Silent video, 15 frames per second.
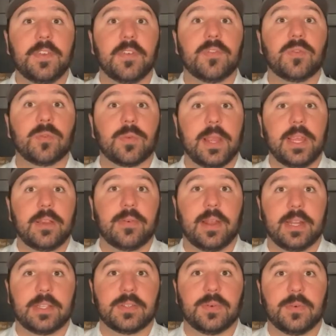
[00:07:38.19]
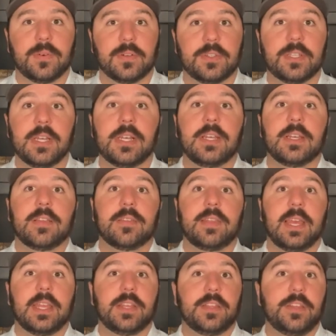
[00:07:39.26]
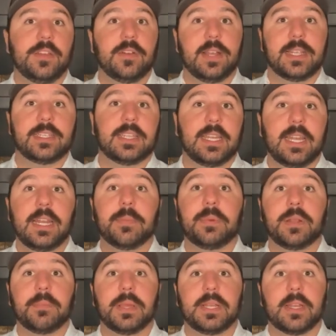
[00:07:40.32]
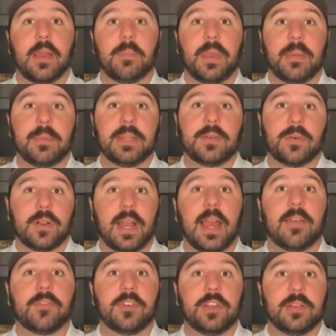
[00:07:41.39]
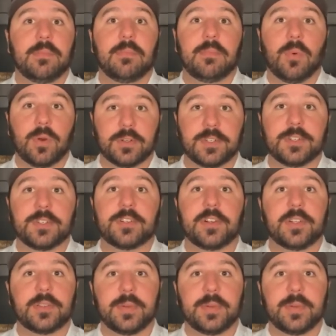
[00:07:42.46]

you have great credit scores, then you don't necessarily need to put a big down payment in order to have good mortgage insurance